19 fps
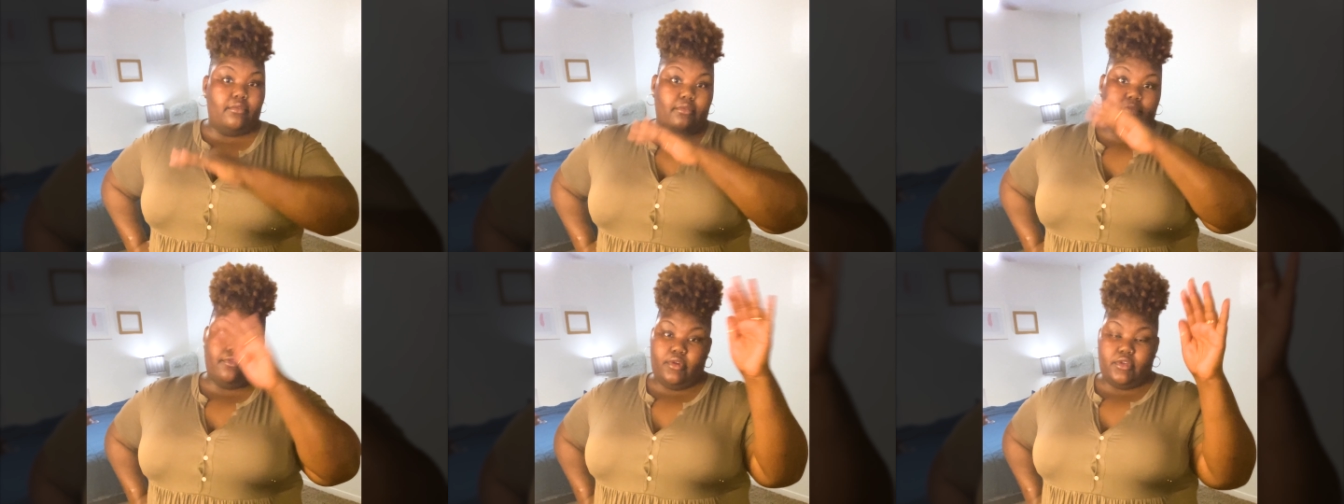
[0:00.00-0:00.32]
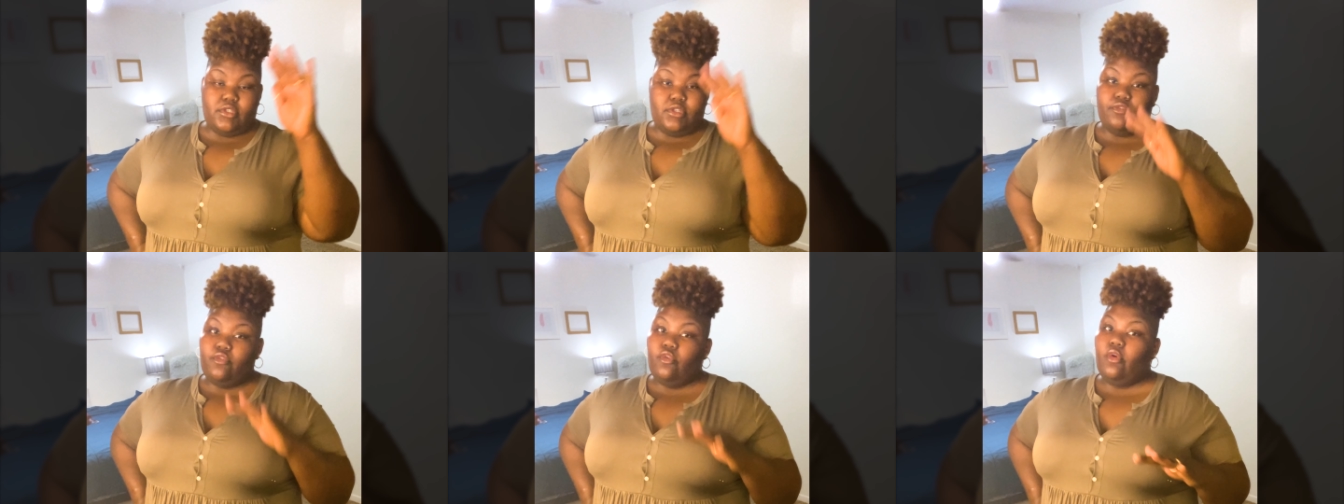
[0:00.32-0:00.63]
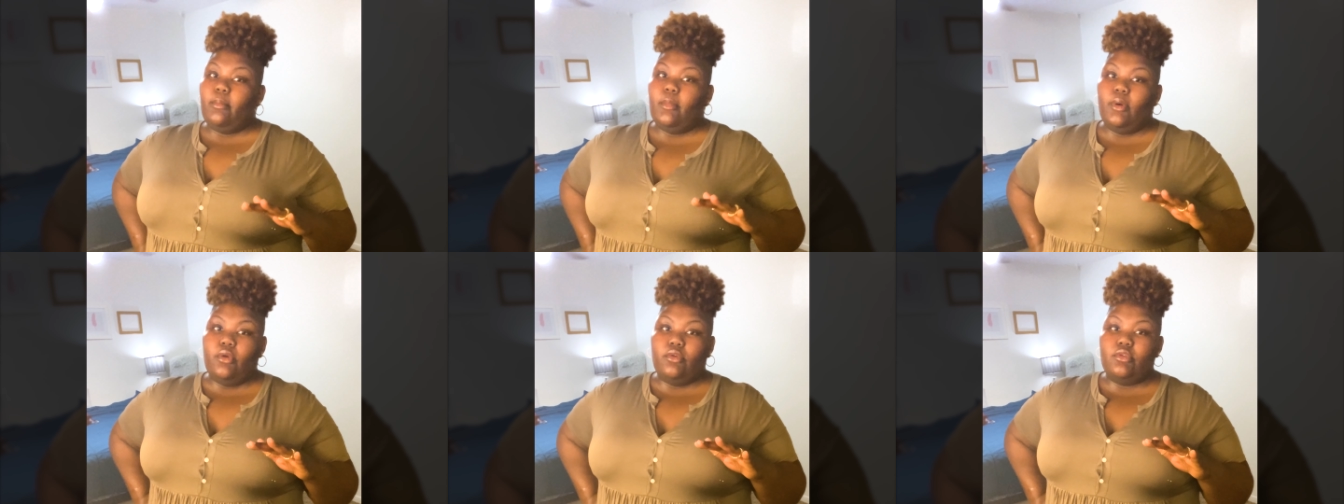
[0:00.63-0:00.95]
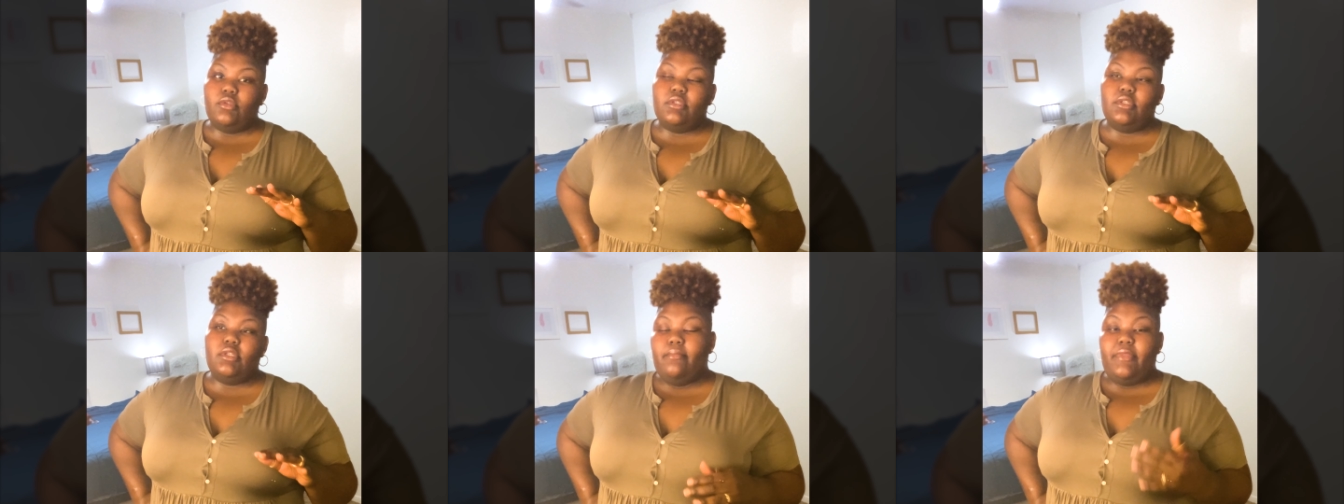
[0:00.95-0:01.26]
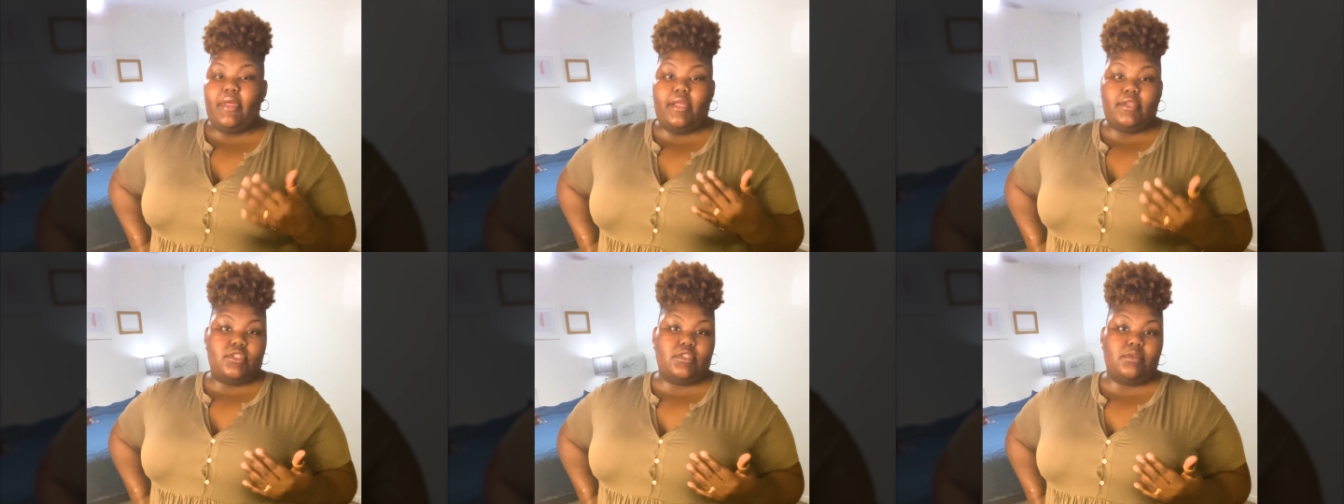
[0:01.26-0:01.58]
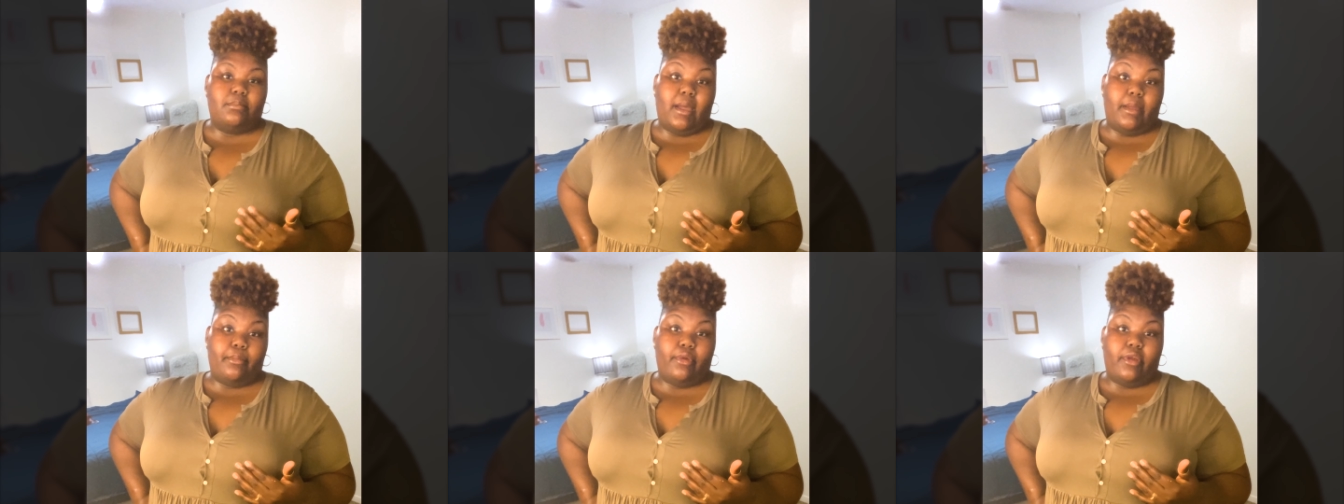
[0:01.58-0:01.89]
first and foremost. That's
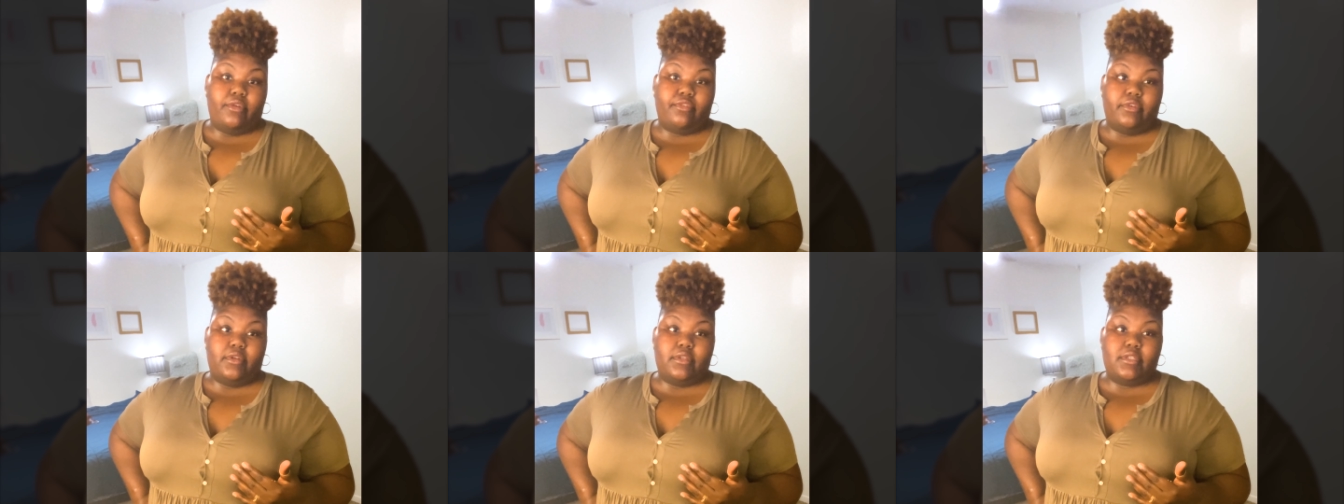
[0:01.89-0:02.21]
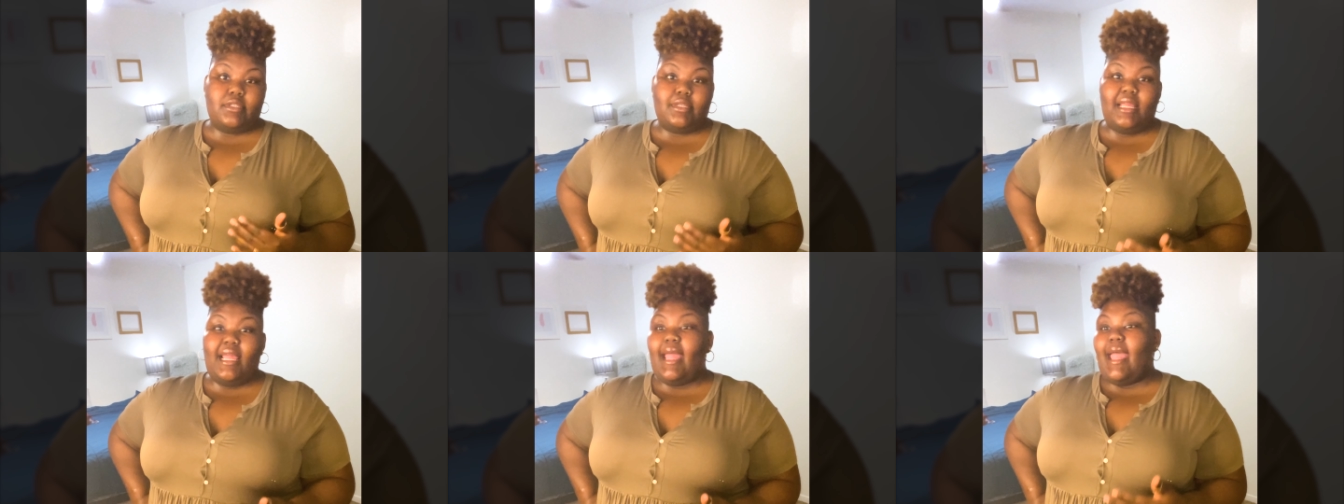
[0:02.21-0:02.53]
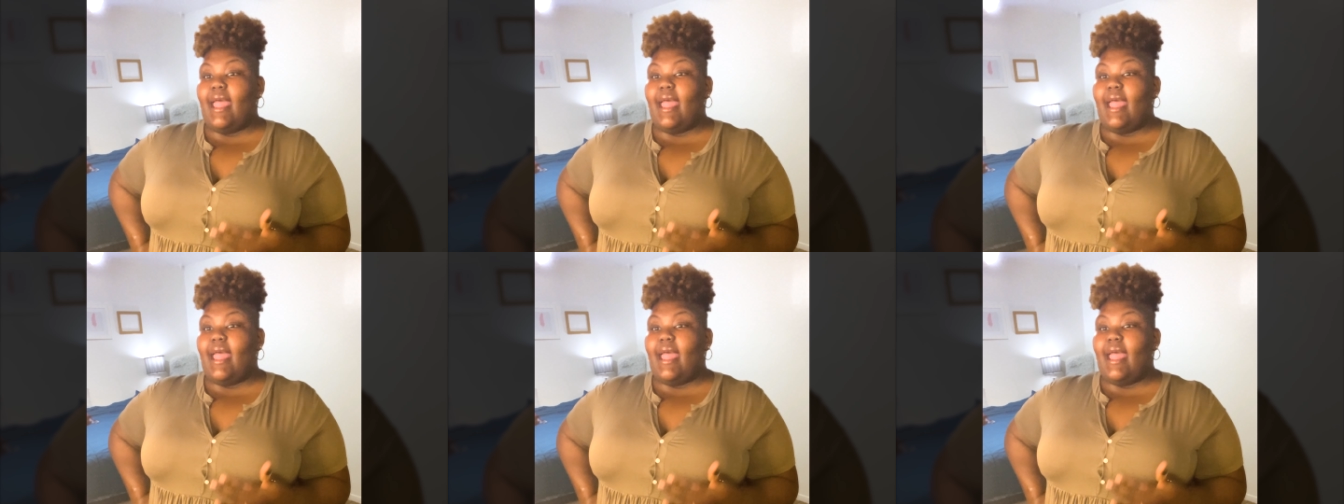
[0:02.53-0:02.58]
my preference.